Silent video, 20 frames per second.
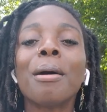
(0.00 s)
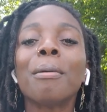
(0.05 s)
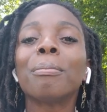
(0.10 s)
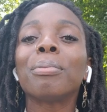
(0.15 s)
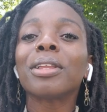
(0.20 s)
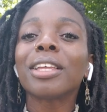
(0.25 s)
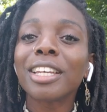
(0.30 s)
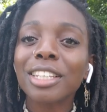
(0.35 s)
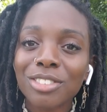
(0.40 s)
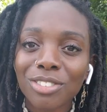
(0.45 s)

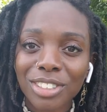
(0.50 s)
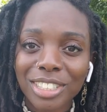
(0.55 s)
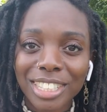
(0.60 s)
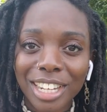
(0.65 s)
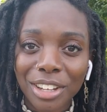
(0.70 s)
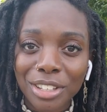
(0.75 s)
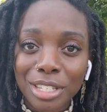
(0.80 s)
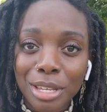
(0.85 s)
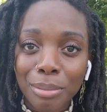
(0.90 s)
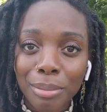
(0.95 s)
please reach
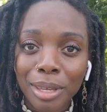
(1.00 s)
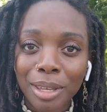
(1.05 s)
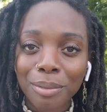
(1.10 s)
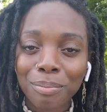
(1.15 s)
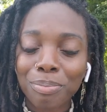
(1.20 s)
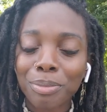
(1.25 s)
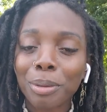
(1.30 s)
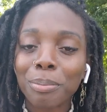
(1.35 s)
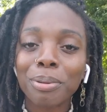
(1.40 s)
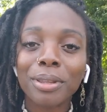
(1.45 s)
out to me.
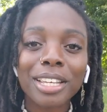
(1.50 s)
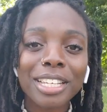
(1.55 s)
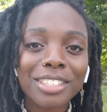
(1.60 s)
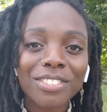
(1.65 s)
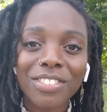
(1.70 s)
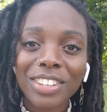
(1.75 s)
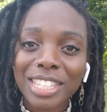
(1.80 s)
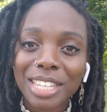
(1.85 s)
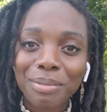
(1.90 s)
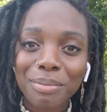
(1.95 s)
Please
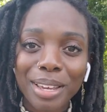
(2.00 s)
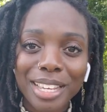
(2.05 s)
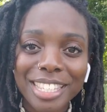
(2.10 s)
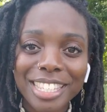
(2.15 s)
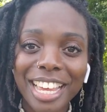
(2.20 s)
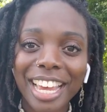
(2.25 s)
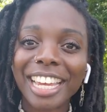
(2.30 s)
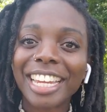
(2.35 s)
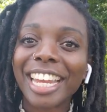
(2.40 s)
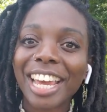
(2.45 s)
visit my
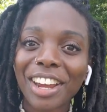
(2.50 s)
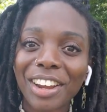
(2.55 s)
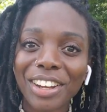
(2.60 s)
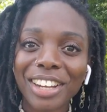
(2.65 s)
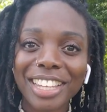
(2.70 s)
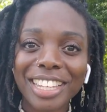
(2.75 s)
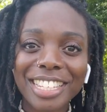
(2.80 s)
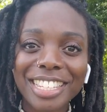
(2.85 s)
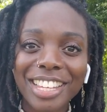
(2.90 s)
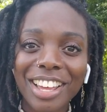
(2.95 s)
site,
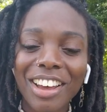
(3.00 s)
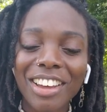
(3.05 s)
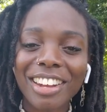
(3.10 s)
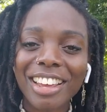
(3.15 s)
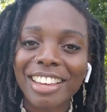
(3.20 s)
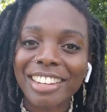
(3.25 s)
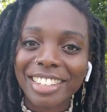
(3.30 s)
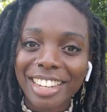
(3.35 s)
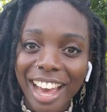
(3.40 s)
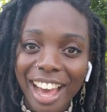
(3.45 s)

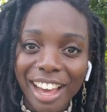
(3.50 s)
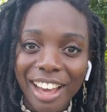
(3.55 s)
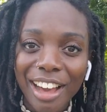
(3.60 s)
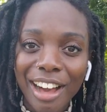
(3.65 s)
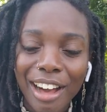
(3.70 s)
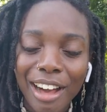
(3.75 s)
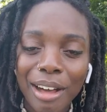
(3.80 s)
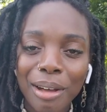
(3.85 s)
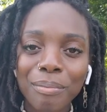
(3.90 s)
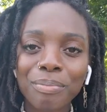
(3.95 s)

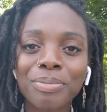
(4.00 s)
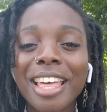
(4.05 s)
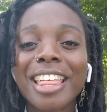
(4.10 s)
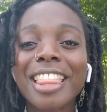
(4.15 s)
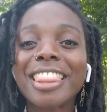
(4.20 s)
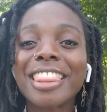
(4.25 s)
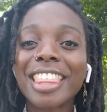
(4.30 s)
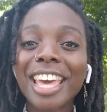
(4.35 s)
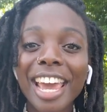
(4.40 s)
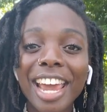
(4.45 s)
EricaLasan.com.
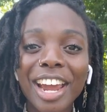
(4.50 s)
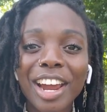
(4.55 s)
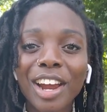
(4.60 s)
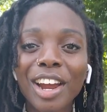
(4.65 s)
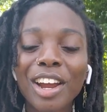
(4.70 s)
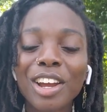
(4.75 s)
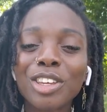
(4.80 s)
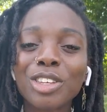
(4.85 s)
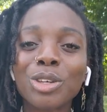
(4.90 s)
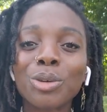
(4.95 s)

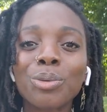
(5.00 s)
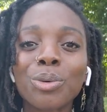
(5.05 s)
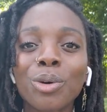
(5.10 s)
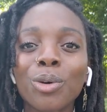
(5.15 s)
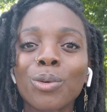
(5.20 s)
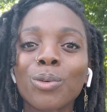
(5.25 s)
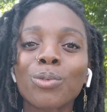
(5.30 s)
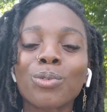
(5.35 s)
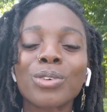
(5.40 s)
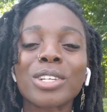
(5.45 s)
There you
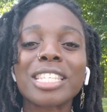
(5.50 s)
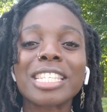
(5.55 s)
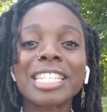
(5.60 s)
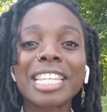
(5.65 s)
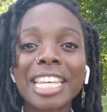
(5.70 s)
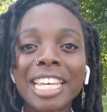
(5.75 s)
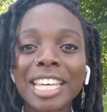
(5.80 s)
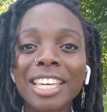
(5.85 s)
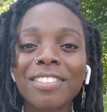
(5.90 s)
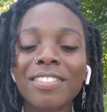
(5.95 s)
will
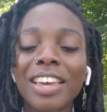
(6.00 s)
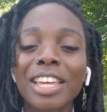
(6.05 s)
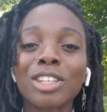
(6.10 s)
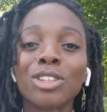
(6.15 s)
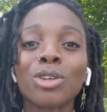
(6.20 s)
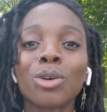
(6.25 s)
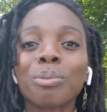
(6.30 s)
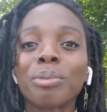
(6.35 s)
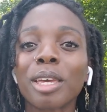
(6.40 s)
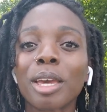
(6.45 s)
receive and
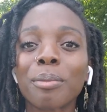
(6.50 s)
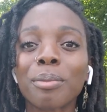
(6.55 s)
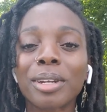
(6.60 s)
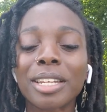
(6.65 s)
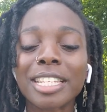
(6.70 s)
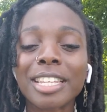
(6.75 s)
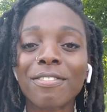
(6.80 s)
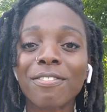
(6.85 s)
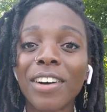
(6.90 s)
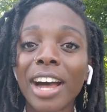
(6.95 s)
you'll be able to
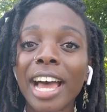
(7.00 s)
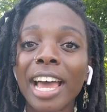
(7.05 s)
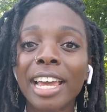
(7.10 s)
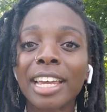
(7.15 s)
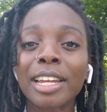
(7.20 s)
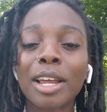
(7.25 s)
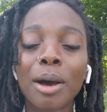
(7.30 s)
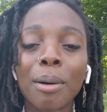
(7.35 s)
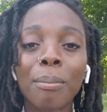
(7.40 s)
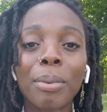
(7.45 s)

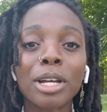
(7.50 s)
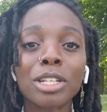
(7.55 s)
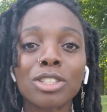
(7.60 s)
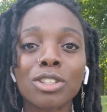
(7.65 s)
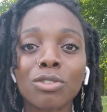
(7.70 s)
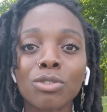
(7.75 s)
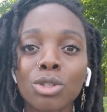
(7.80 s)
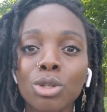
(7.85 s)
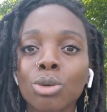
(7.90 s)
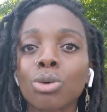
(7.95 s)
find a bunch
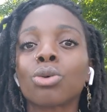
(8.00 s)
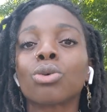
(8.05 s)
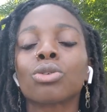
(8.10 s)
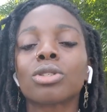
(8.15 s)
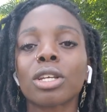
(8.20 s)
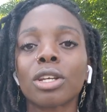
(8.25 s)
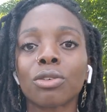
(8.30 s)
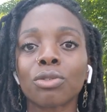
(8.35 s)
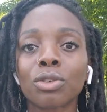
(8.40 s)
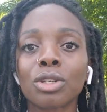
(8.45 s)
of tools
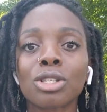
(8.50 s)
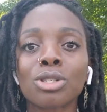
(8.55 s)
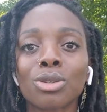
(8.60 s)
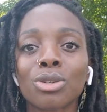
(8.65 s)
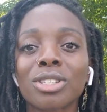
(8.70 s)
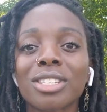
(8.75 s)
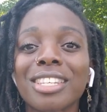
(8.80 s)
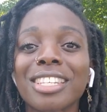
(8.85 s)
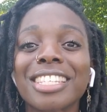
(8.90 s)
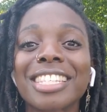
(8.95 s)
and
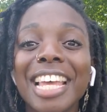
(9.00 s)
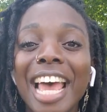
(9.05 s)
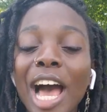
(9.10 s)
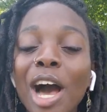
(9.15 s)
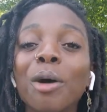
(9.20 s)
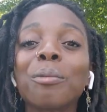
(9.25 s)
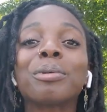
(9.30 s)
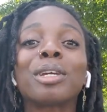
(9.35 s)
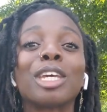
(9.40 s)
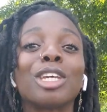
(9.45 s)
resources to
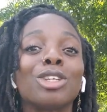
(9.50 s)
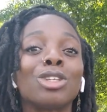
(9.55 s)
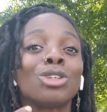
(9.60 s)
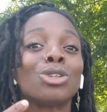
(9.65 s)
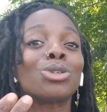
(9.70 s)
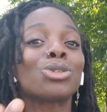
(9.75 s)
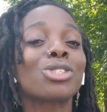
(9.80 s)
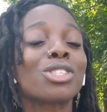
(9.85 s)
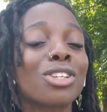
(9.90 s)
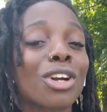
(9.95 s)
help get
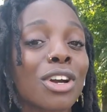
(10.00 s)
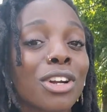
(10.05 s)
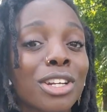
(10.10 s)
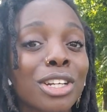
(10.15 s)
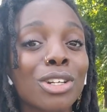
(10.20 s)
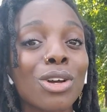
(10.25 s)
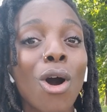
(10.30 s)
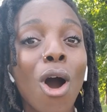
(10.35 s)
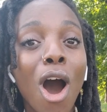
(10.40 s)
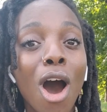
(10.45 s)
you
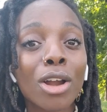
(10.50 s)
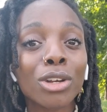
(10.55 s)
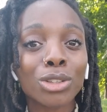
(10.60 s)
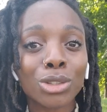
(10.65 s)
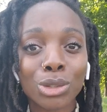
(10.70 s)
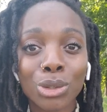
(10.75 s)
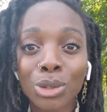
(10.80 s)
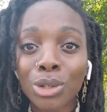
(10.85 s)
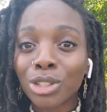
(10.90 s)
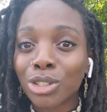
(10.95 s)
started on
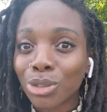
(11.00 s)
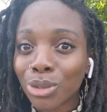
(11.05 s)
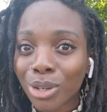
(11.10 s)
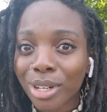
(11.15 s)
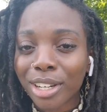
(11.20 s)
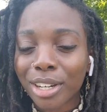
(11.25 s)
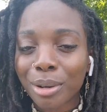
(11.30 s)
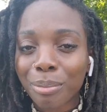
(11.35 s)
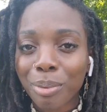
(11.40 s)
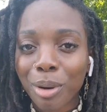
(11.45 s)
your
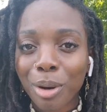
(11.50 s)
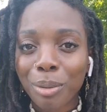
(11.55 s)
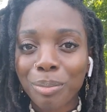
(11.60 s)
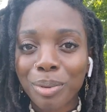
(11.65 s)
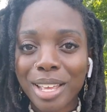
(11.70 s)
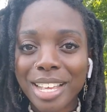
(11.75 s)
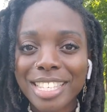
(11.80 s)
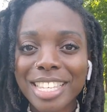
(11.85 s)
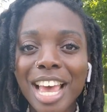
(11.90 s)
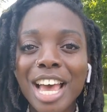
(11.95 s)
journey to
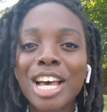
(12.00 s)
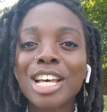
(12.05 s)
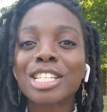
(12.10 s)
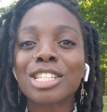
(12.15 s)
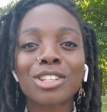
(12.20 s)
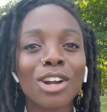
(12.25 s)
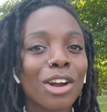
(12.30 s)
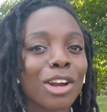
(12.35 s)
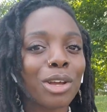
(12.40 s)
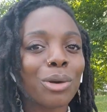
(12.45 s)
purpose,
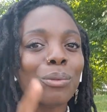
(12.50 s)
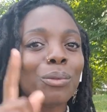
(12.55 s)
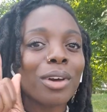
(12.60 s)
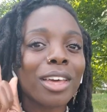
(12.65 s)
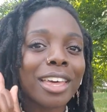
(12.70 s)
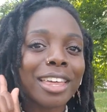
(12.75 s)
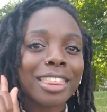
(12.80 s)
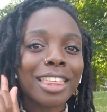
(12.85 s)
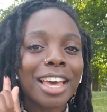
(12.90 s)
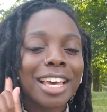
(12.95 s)
starting
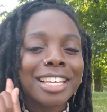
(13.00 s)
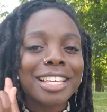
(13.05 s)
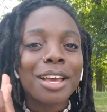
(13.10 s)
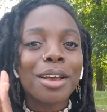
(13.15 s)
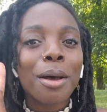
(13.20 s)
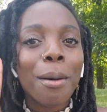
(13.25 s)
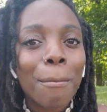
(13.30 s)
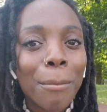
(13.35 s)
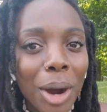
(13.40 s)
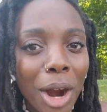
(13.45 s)
with
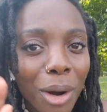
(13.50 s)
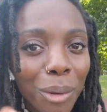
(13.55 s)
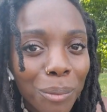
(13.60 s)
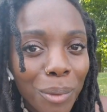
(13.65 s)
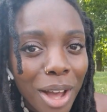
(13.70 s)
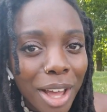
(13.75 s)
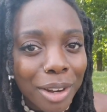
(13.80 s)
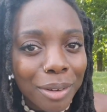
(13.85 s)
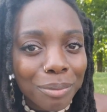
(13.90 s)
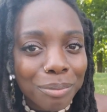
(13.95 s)
part
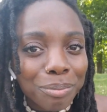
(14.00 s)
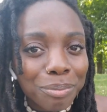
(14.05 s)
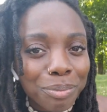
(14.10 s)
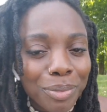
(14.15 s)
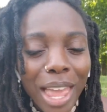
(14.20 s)
1,